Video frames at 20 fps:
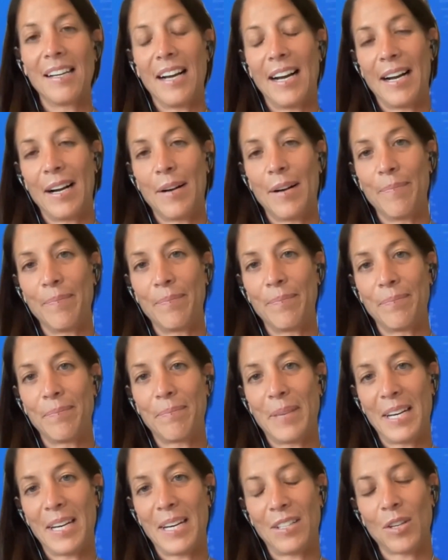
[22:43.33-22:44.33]

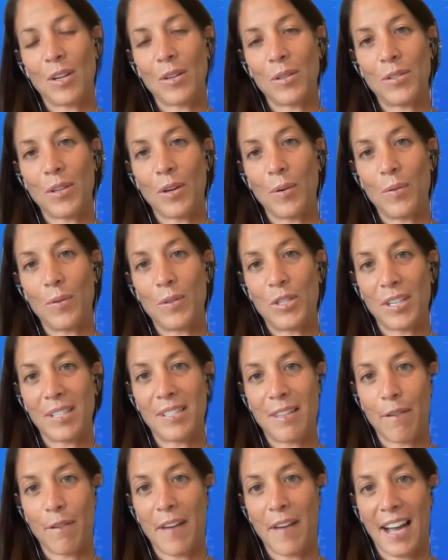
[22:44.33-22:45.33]
but it's also
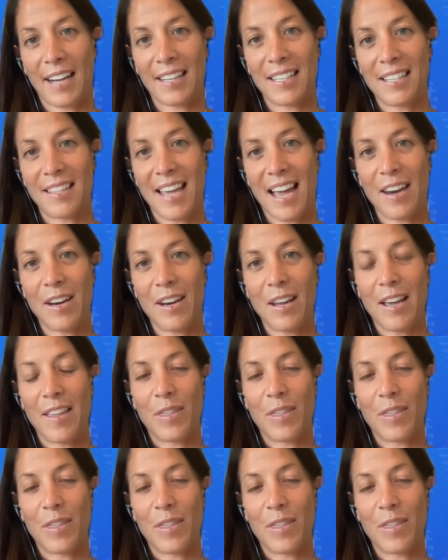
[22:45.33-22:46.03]
just the fact that